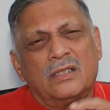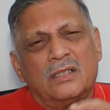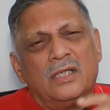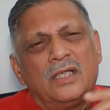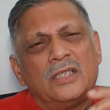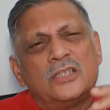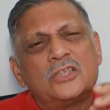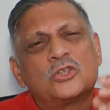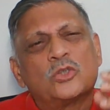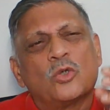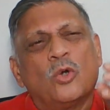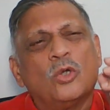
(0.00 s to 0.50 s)

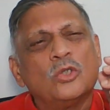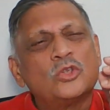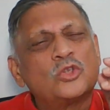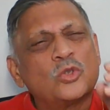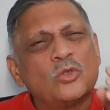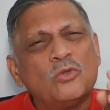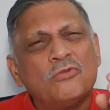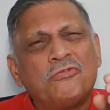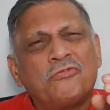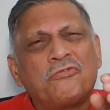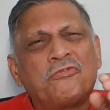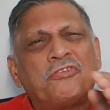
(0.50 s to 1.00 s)
it's
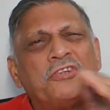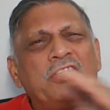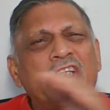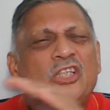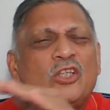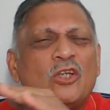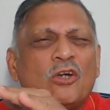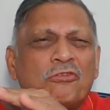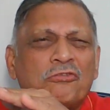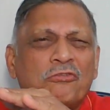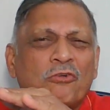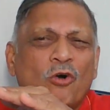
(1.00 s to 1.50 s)
also
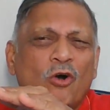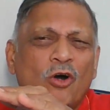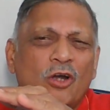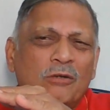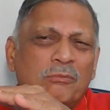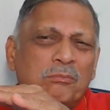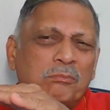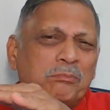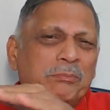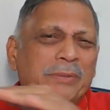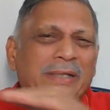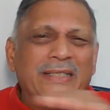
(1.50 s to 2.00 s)
free of
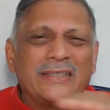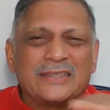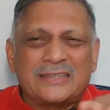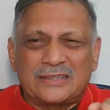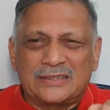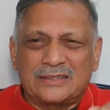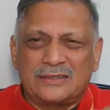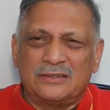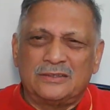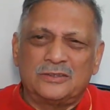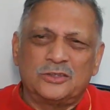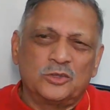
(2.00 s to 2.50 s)
all
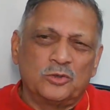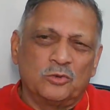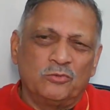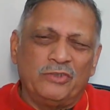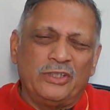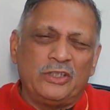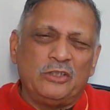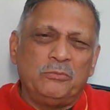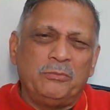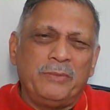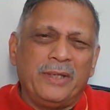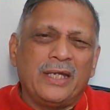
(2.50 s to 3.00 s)
pits. So
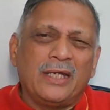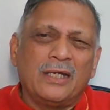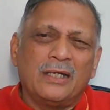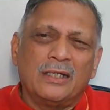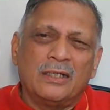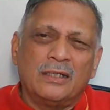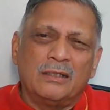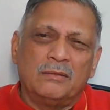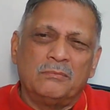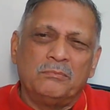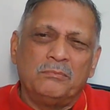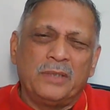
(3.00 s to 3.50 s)
when you make
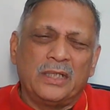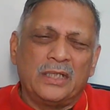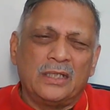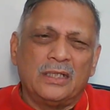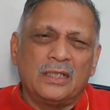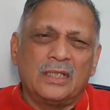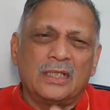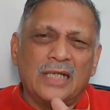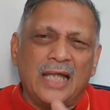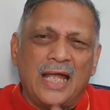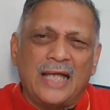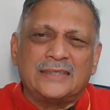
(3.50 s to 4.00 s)
a
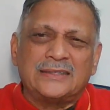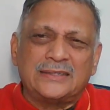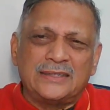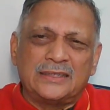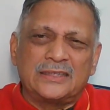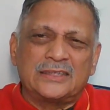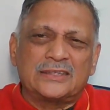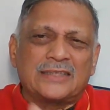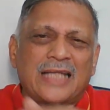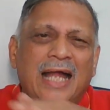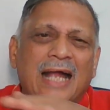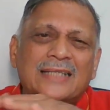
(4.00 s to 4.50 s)
glass, it
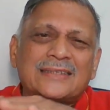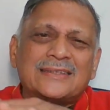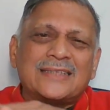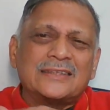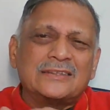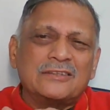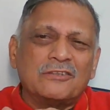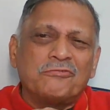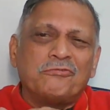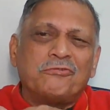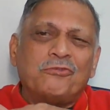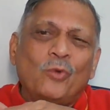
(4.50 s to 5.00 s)
starts
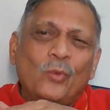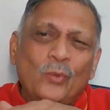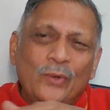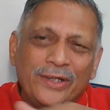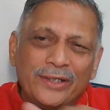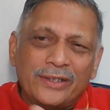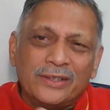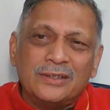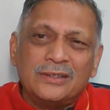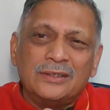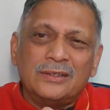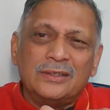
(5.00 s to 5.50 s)
as a
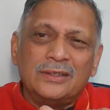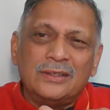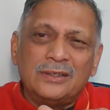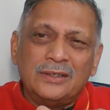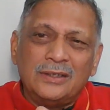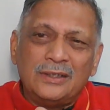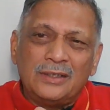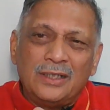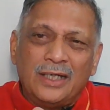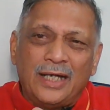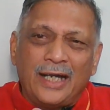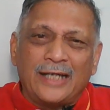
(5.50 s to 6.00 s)
fluid
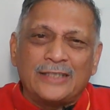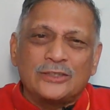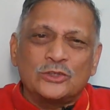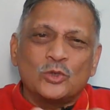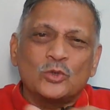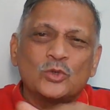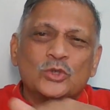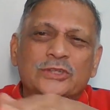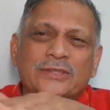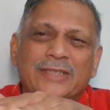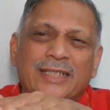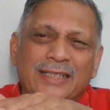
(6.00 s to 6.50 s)
and so
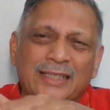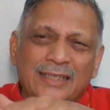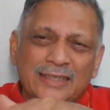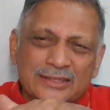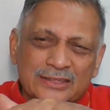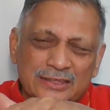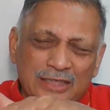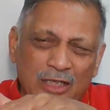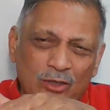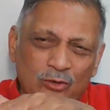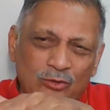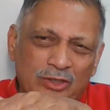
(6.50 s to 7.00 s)

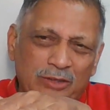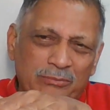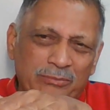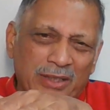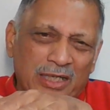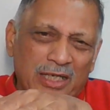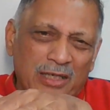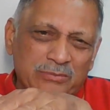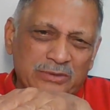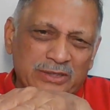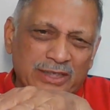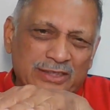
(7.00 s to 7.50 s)
settles down and
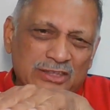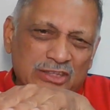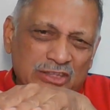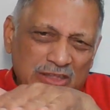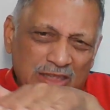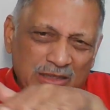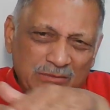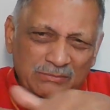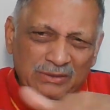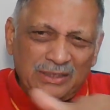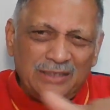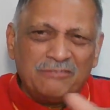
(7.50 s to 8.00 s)
becomes
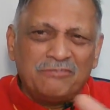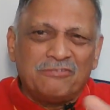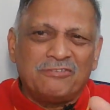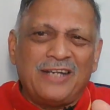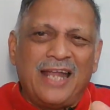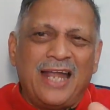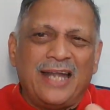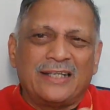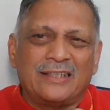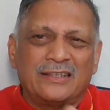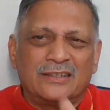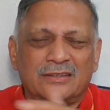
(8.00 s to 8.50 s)
extremely
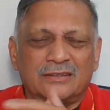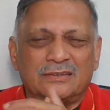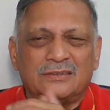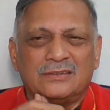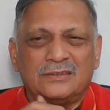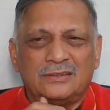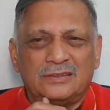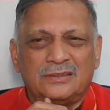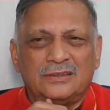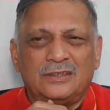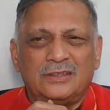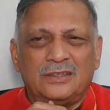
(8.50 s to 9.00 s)
flat.
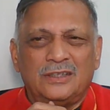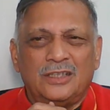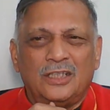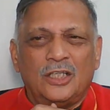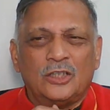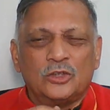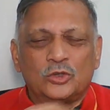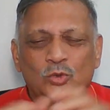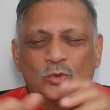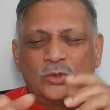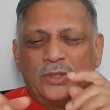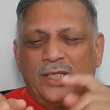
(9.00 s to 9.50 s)

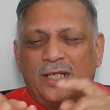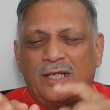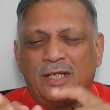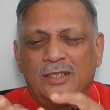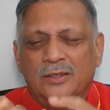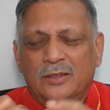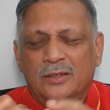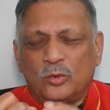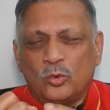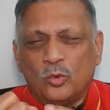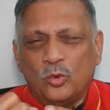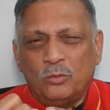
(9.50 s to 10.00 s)
So there
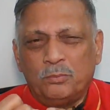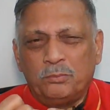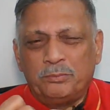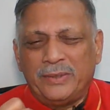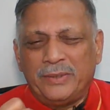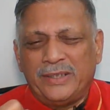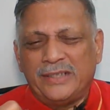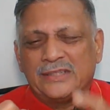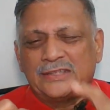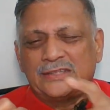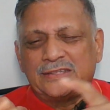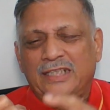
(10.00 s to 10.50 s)
are no
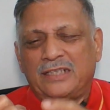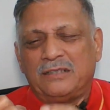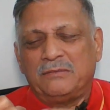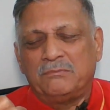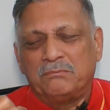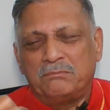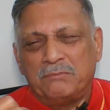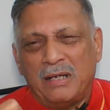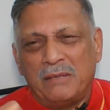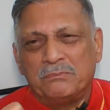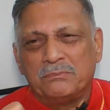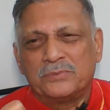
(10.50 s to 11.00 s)
pits
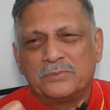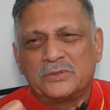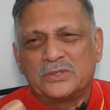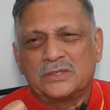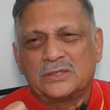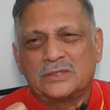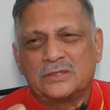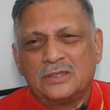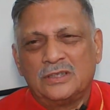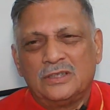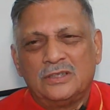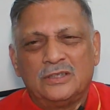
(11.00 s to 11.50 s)
and
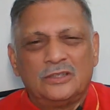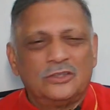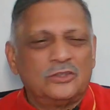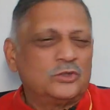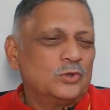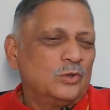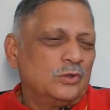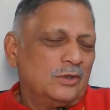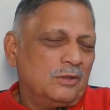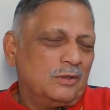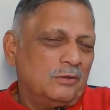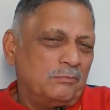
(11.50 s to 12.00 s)
bumps.
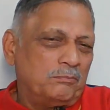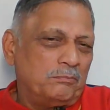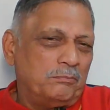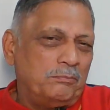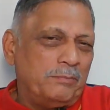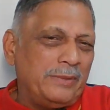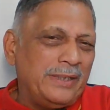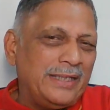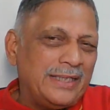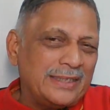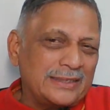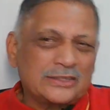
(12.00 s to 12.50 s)
So the
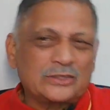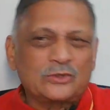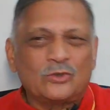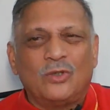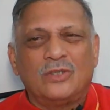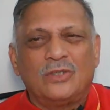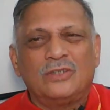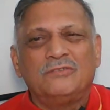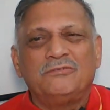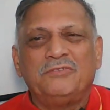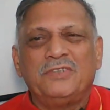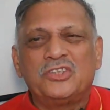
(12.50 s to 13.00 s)
base
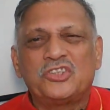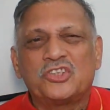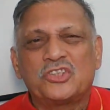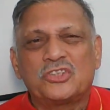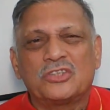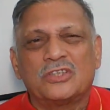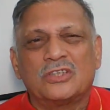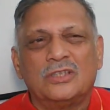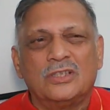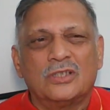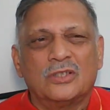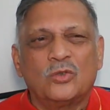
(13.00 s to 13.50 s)
on
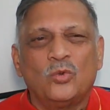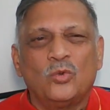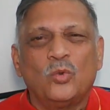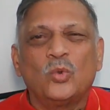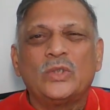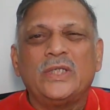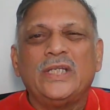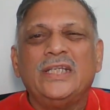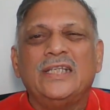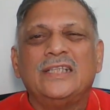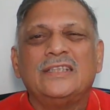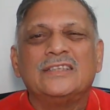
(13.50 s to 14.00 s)
which the
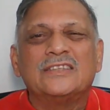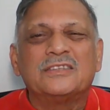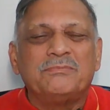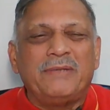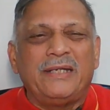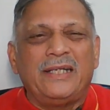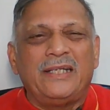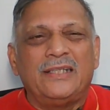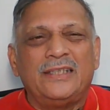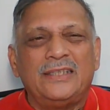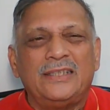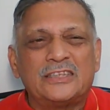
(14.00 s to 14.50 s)
coating is
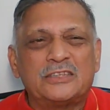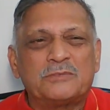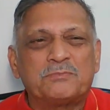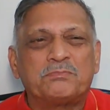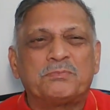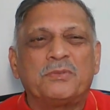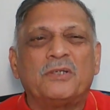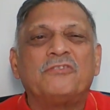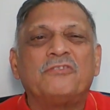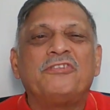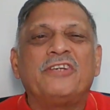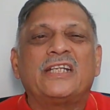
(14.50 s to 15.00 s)
made is
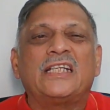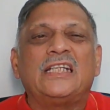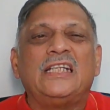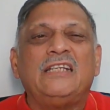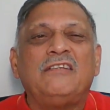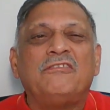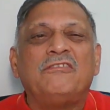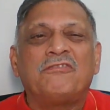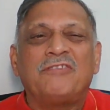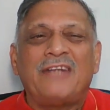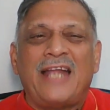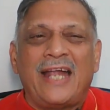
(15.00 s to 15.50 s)

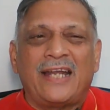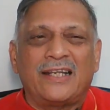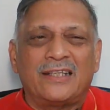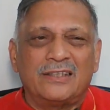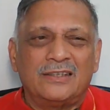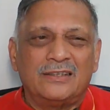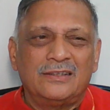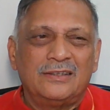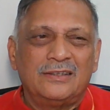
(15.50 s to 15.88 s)
perfectly flat.